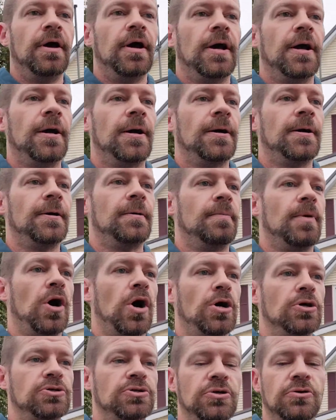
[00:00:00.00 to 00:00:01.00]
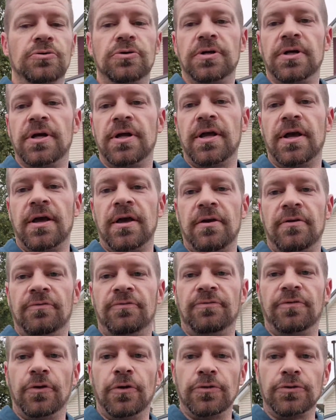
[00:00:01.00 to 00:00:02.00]
Also did a
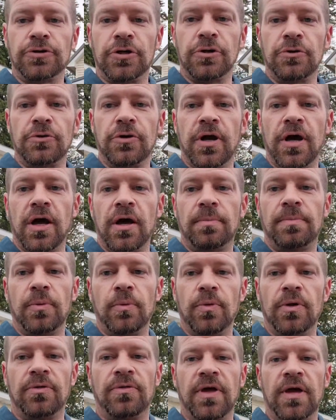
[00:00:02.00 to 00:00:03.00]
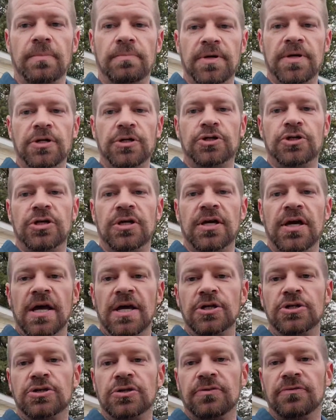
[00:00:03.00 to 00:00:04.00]
full tune-up with a BG
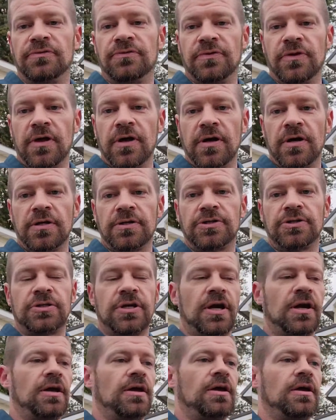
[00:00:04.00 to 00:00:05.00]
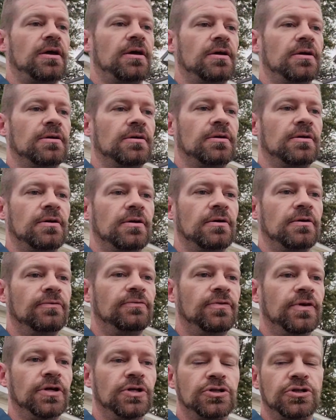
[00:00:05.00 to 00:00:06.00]
engine flush and
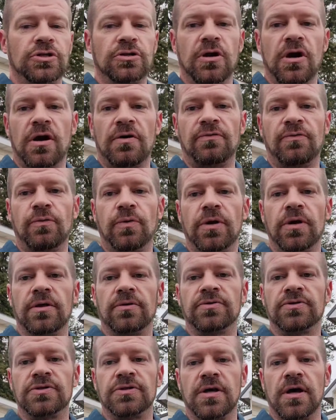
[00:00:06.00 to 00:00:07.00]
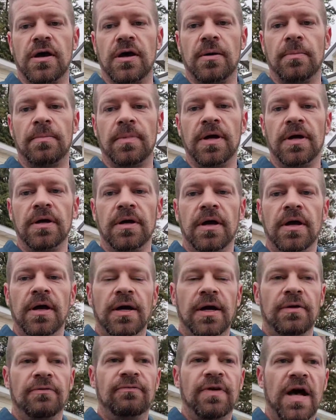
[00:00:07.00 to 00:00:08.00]
finished it off with some
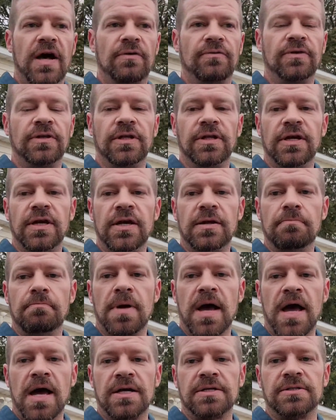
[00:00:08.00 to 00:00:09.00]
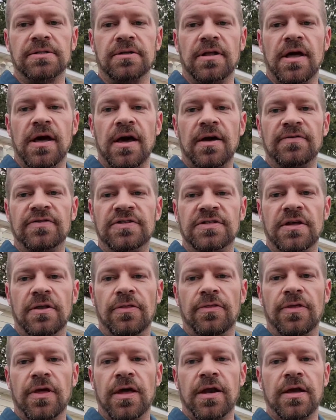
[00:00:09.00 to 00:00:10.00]
Valvoline Max Life
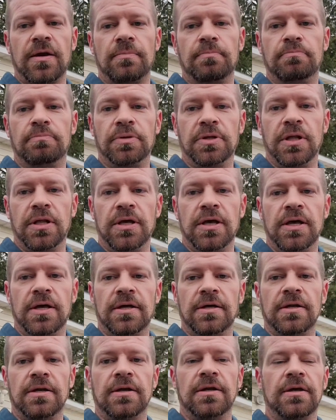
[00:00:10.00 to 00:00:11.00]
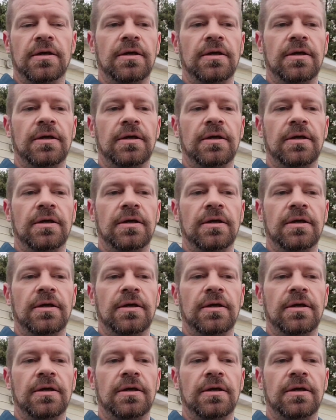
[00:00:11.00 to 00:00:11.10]
synthetic blend